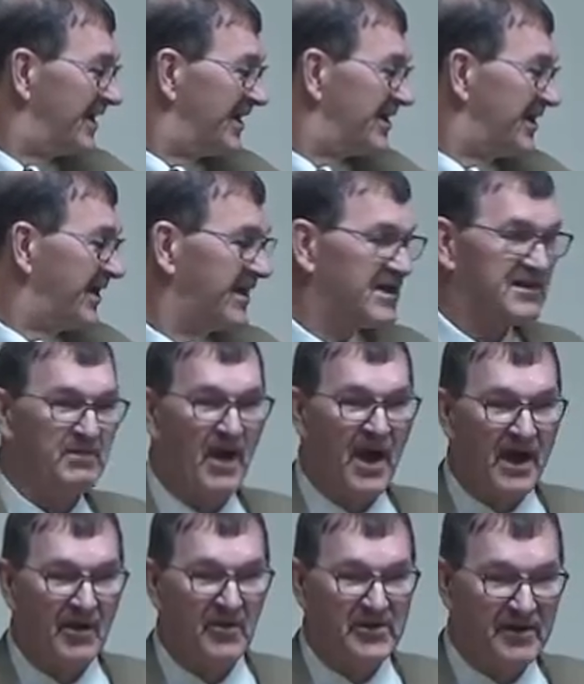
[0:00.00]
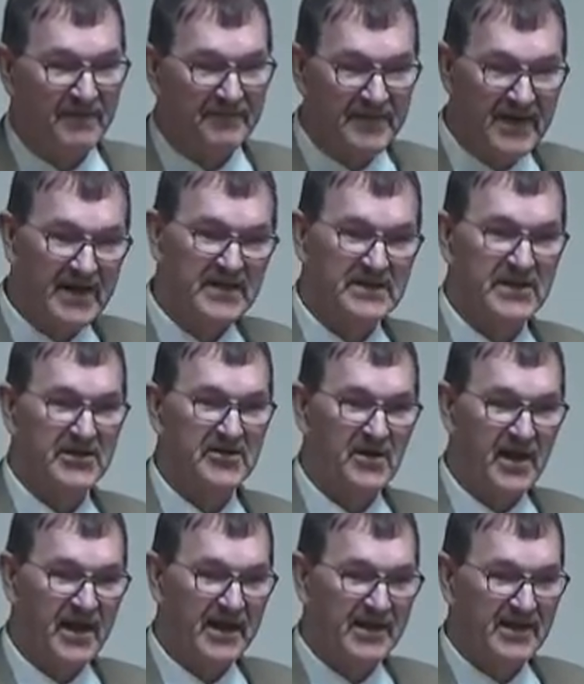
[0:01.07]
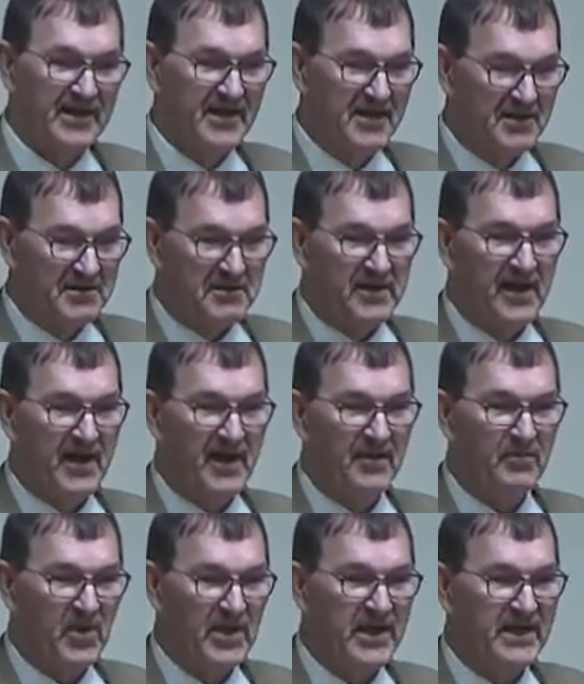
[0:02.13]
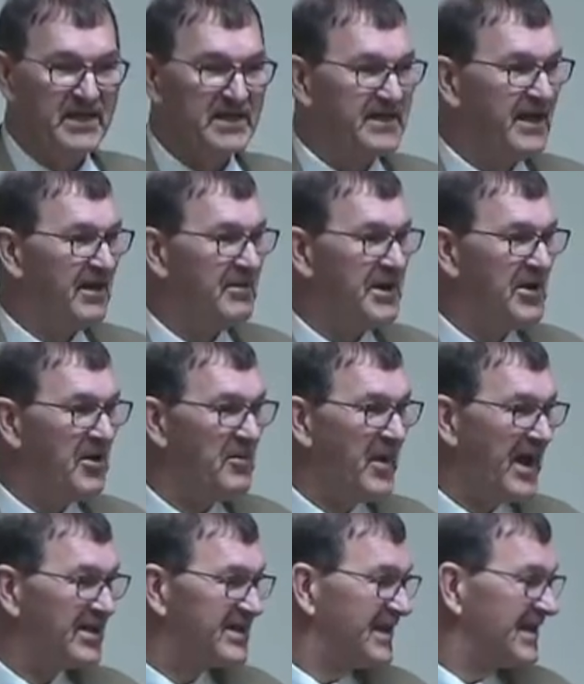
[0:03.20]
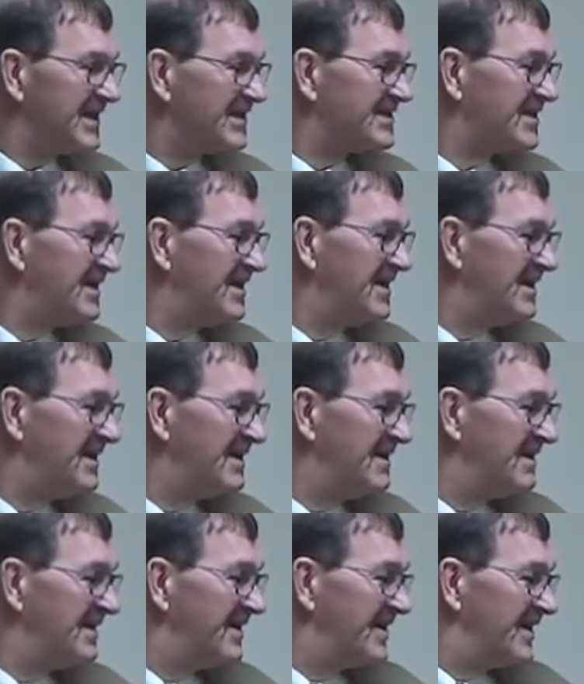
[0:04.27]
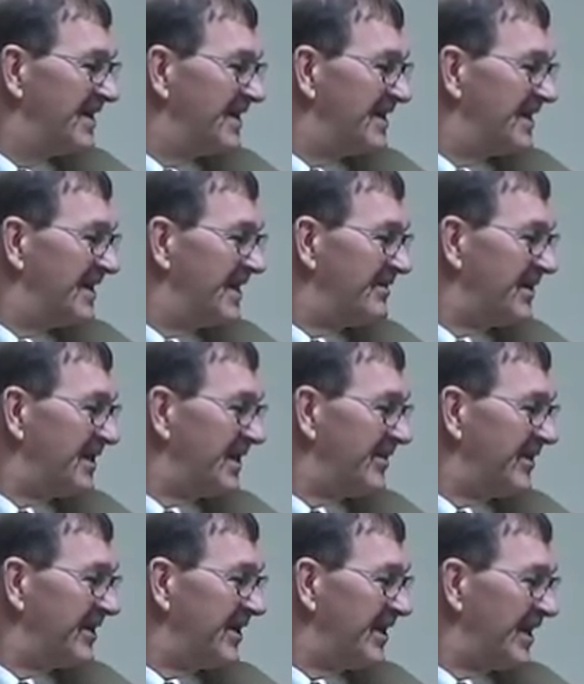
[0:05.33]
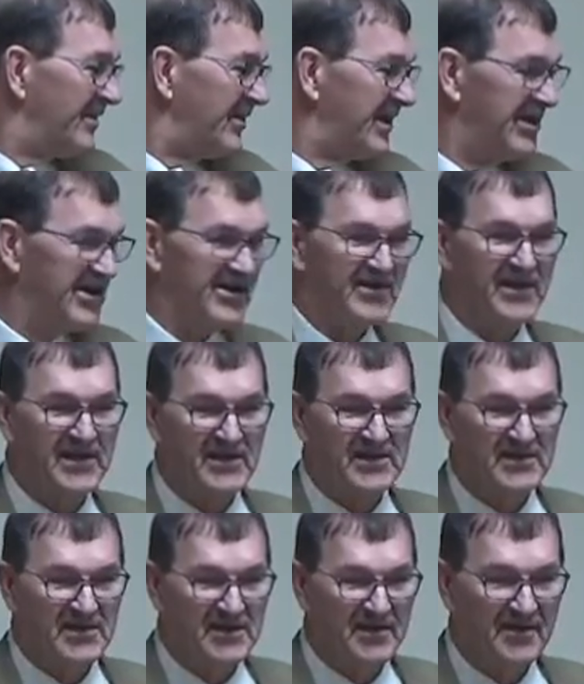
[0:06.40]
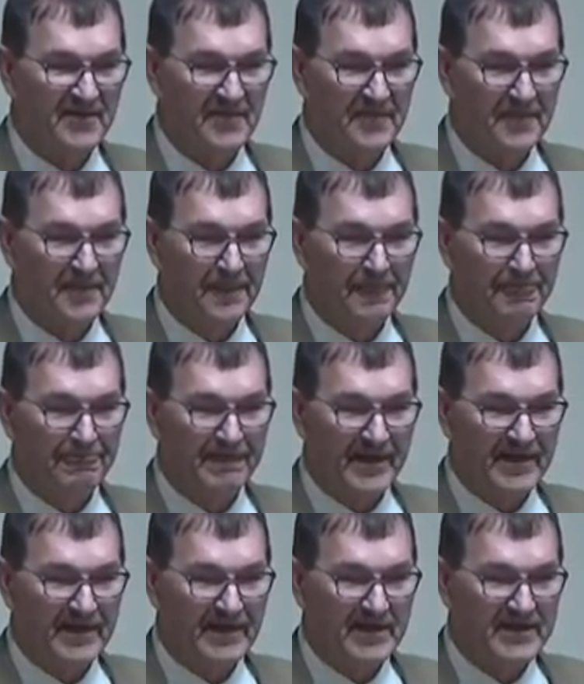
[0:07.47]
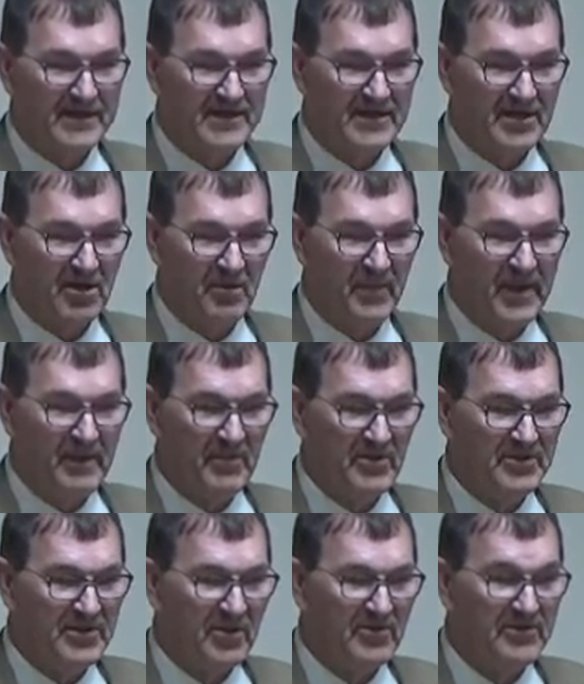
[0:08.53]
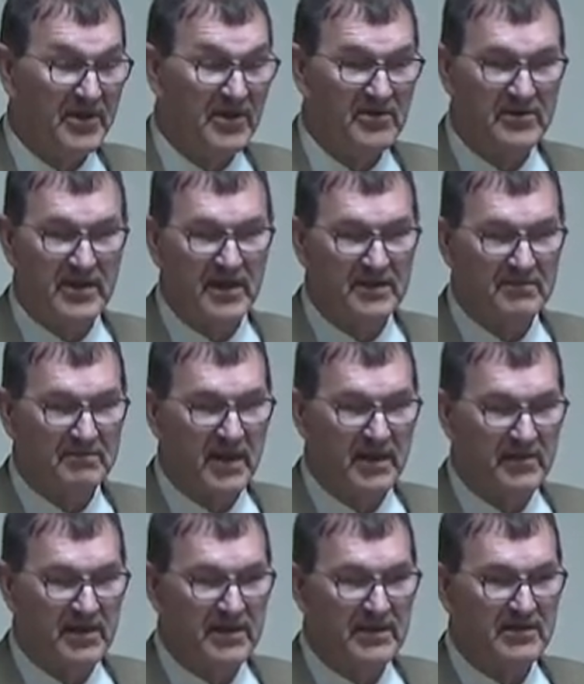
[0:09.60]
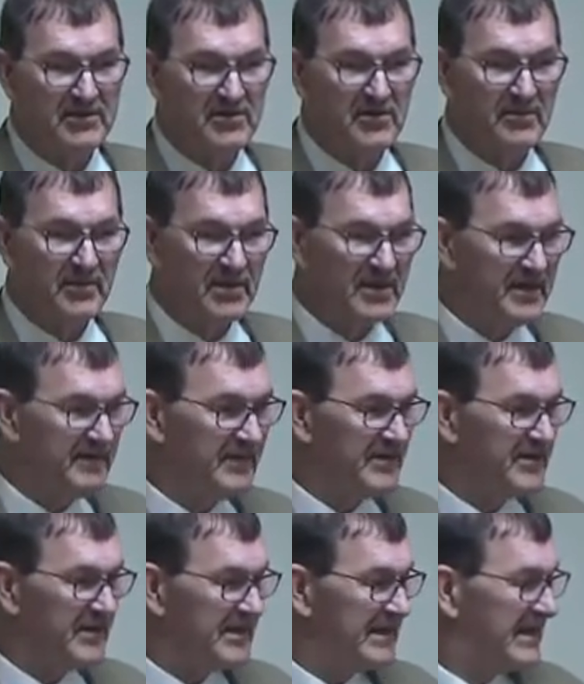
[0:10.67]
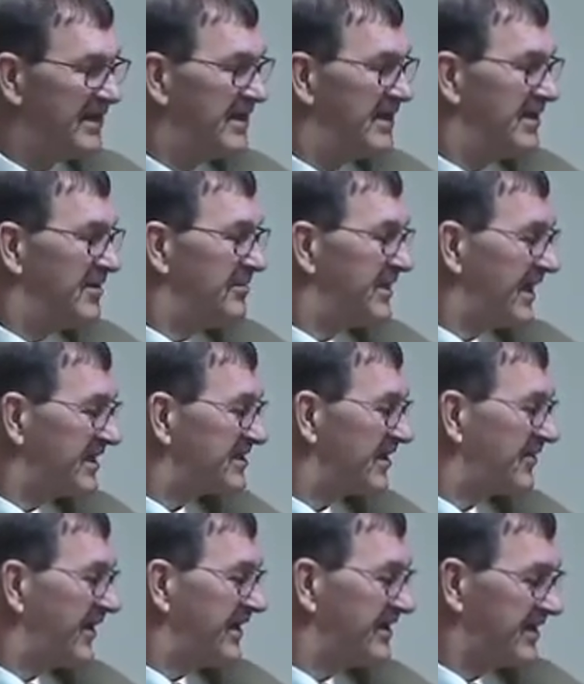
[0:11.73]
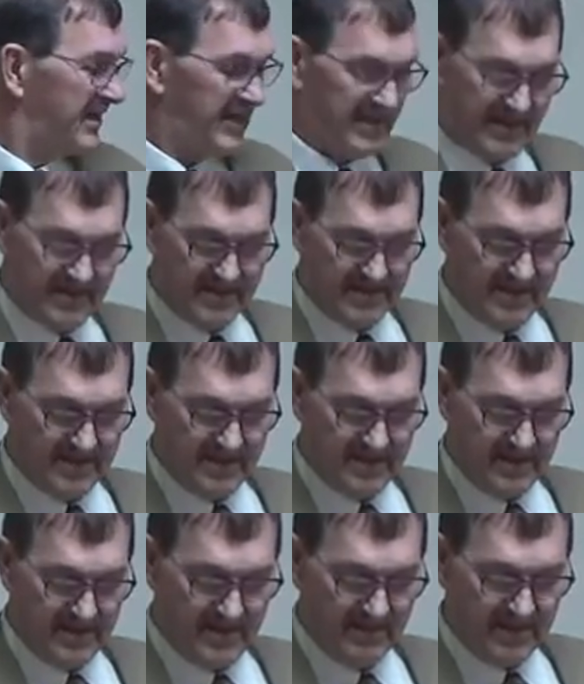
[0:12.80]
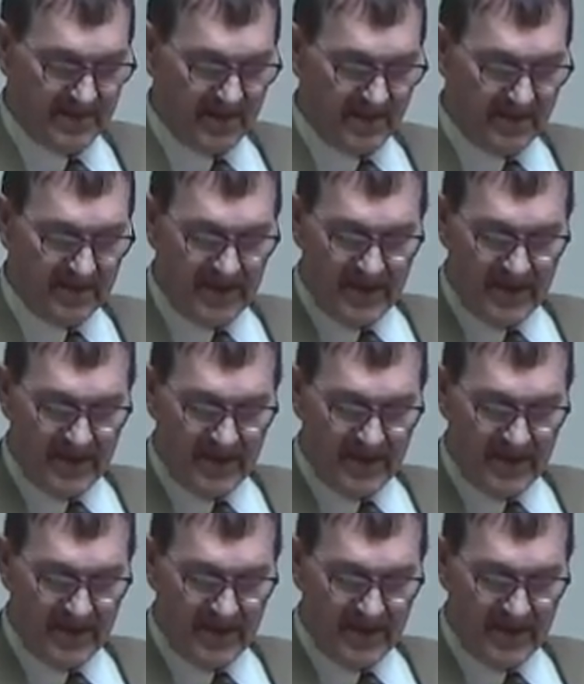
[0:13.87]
get a smile on your face, and you're like, "Yeah, please tell me all about this. Let me hear this." And people don't know that maybe you're a believer, and that's a great thing. But there